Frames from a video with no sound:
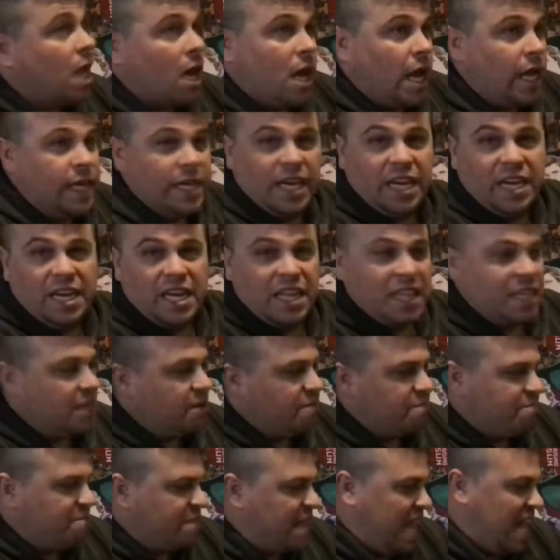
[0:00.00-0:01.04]
got nothing.
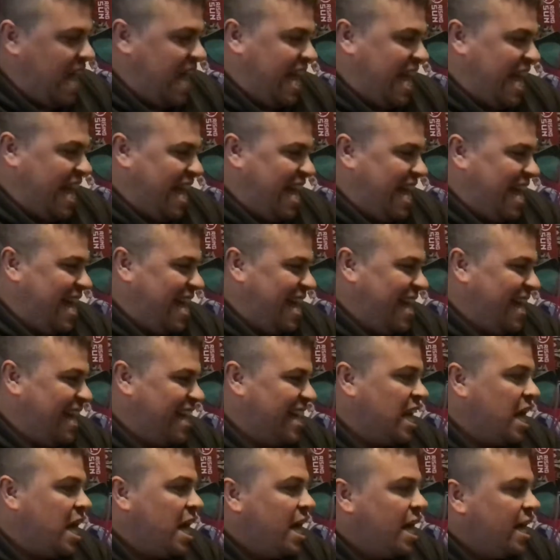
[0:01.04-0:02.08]

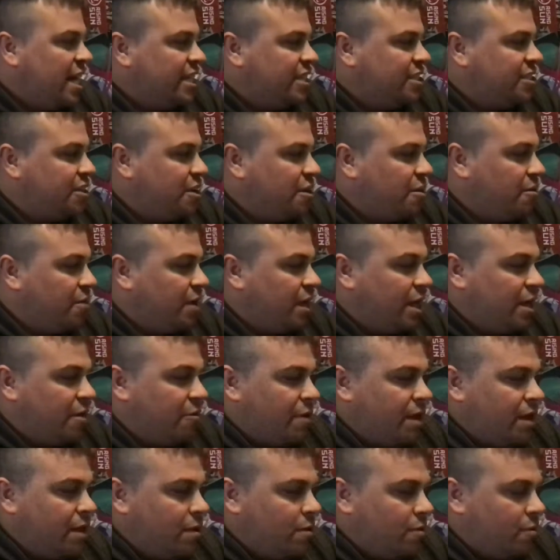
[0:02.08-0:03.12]
So
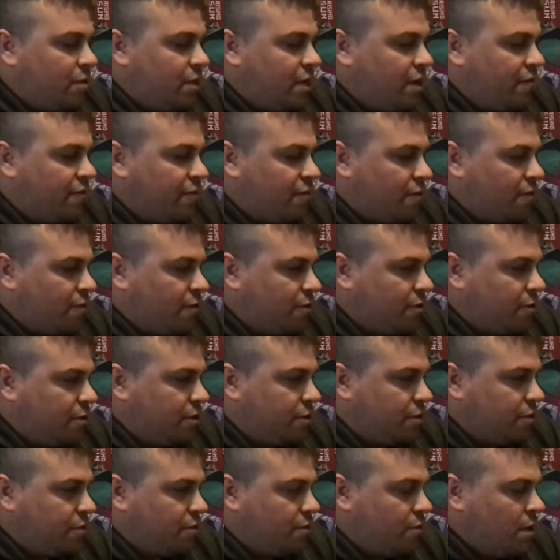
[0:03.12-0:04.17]
anyway, without further
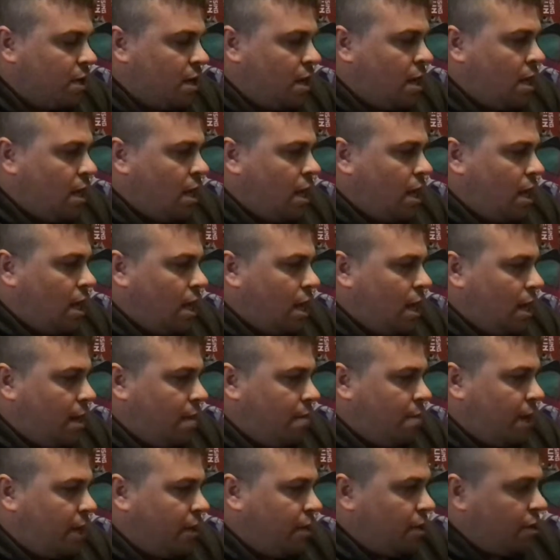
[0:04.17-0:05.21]
ado,
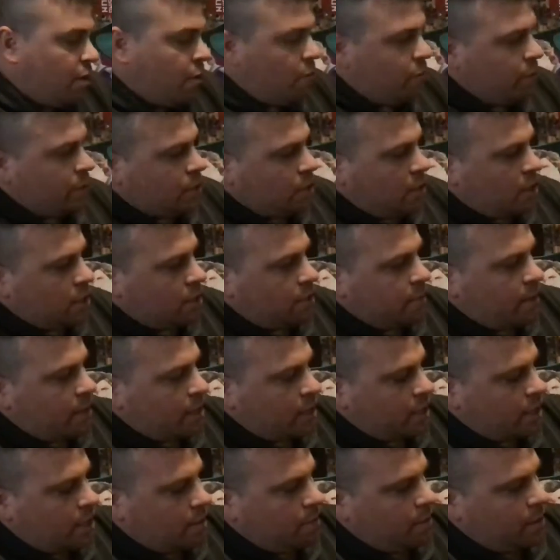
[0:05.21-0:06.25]
I know we talked about a
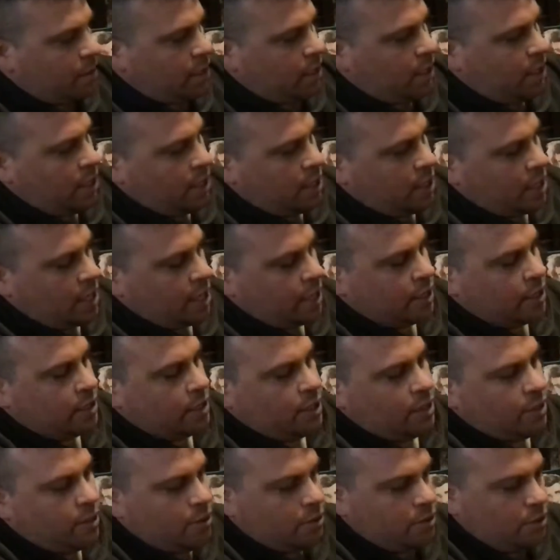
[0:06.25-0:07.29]
couple of key things
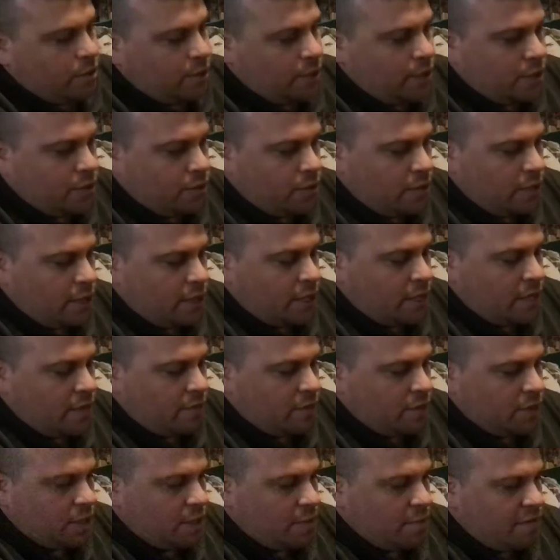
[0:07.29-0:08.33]
here, so I'm going to try and cover
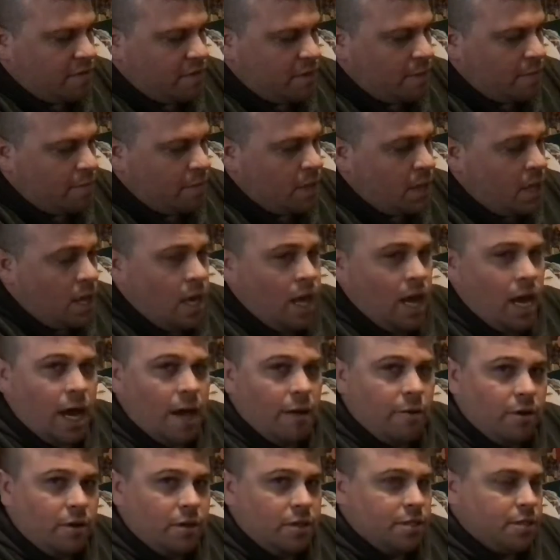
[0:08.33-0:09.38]
some of them. I
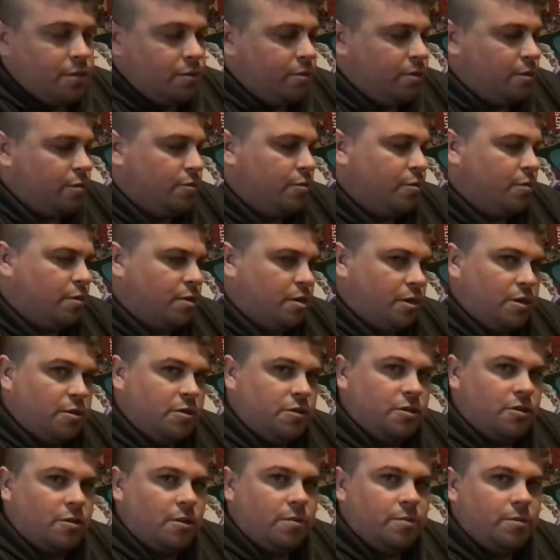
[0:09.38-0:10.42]
will also do
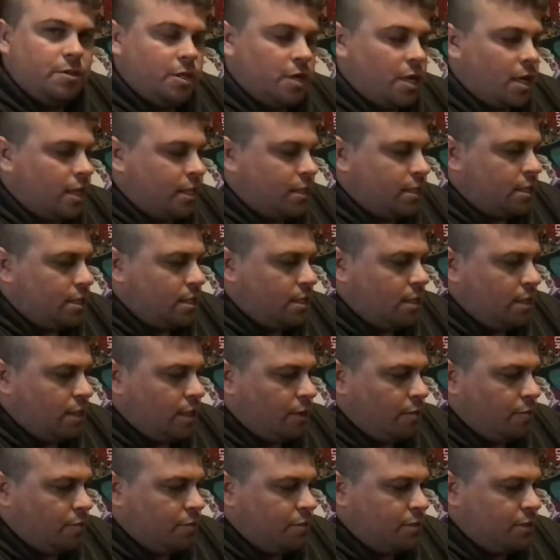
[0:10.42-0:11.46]
closer up shots that you
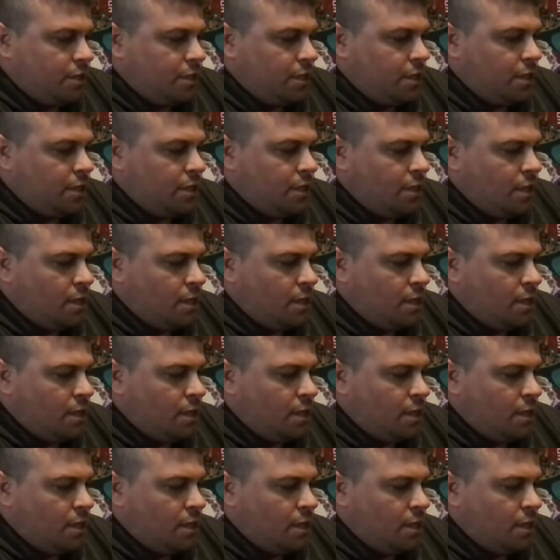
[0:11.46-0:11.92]
will see